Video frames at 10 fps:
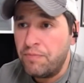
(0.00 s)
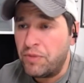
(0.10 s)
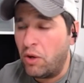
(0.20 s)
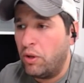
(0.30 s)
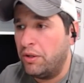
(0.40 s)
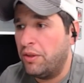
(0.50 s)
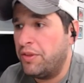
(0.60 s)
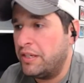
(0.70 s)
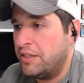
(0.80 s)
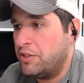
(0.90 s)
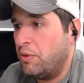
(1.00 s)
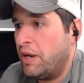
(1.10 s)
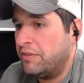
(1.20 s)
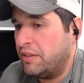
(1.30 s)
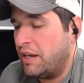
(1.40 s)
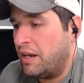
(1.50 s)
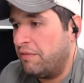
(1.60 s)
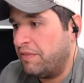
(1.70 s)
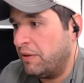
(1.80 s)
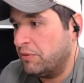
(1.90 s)
you know, one of the things that you had asked that I, I
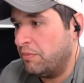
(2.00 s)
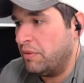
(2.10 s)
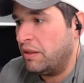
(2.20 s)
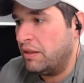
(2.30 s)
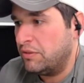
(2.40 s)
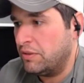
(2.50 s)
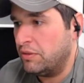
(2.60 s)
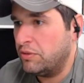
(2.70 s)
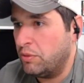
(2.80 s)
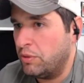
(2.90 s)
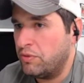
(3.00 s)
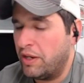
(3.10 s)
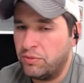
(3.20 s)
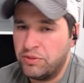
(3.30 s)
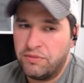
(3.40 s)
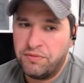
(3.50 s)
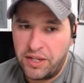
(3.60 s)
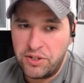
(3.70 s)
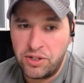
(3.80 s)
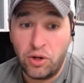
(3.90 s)
failed to, uh, to to address was inflation.